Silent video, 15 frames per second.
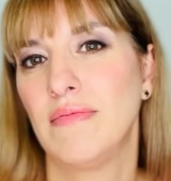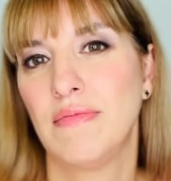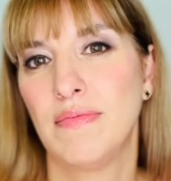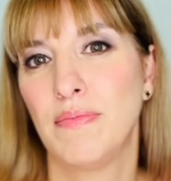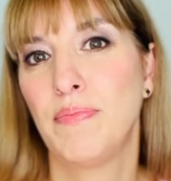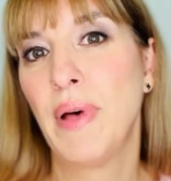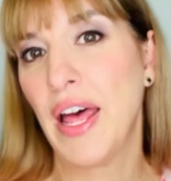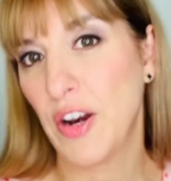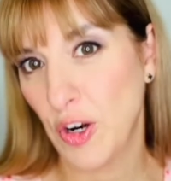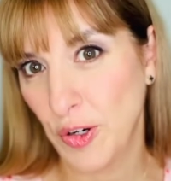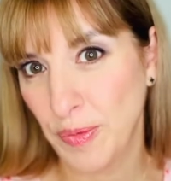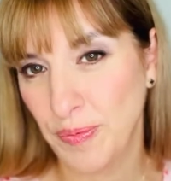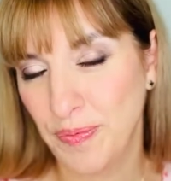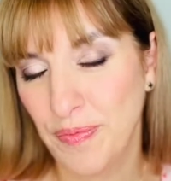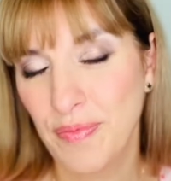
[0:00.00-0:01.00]

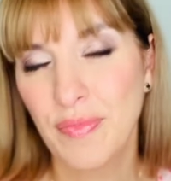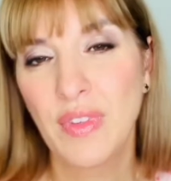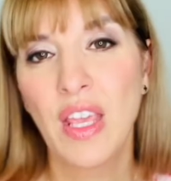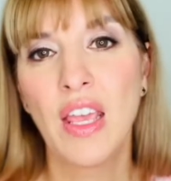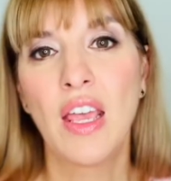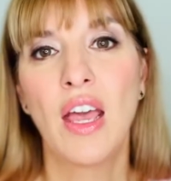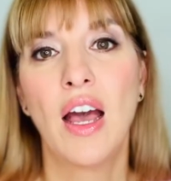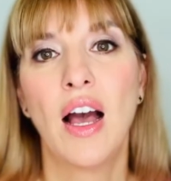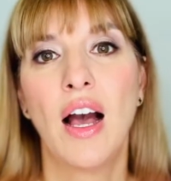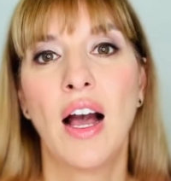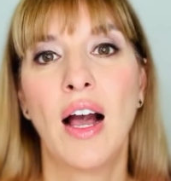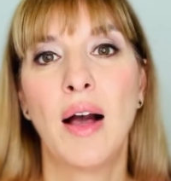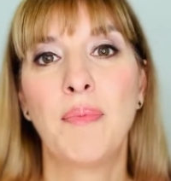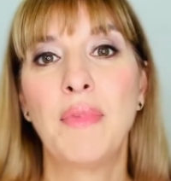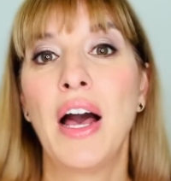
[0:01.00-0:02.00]
better.
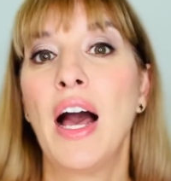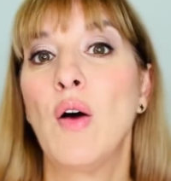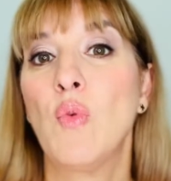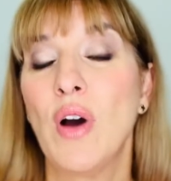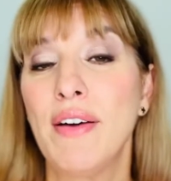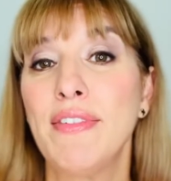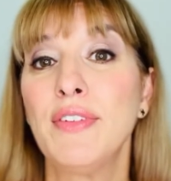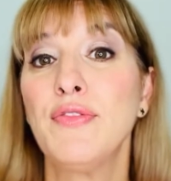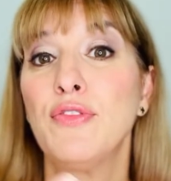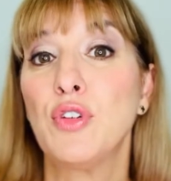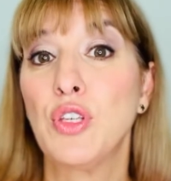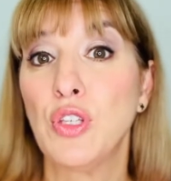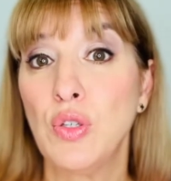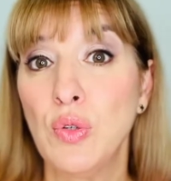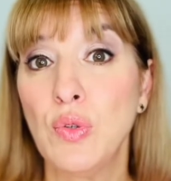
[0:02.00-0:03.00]
However, for
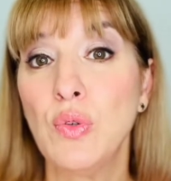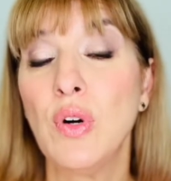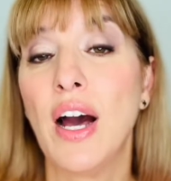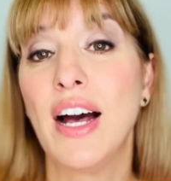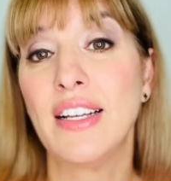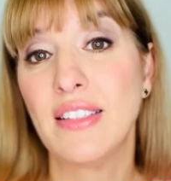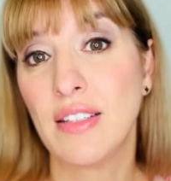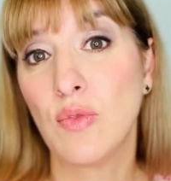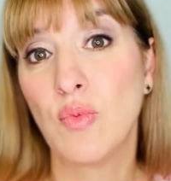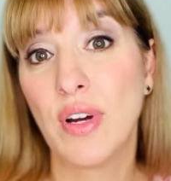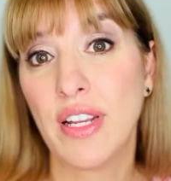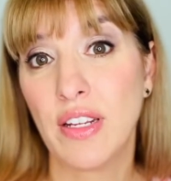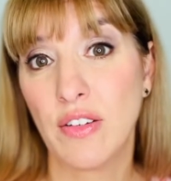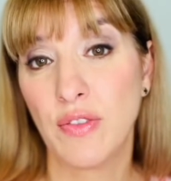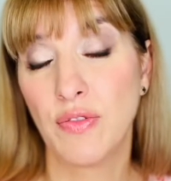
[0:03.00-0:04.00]
you as a
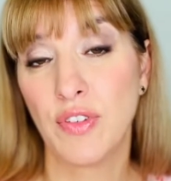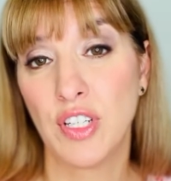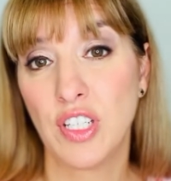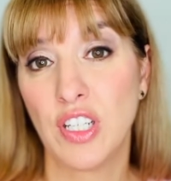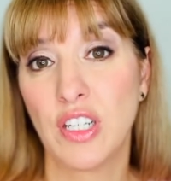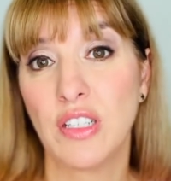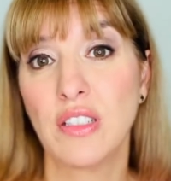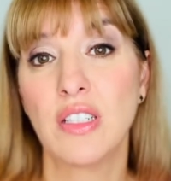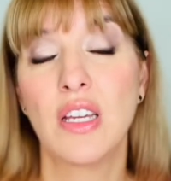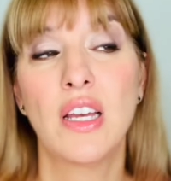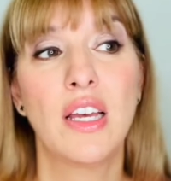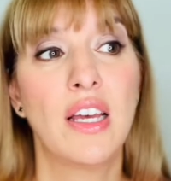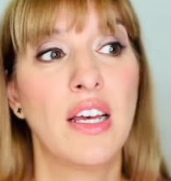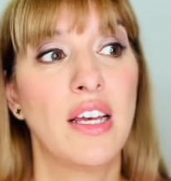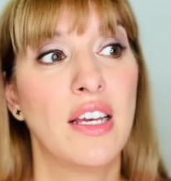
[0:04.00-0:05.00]
wedding officiant,
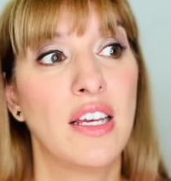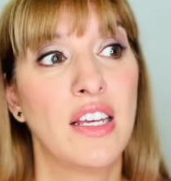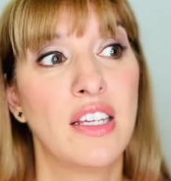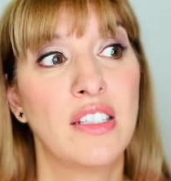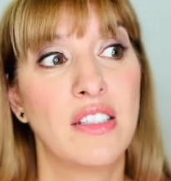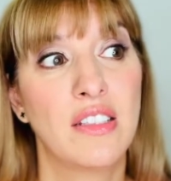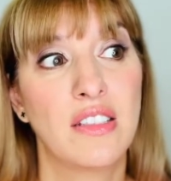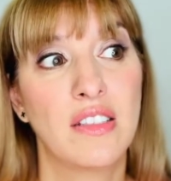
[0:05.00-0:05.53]
it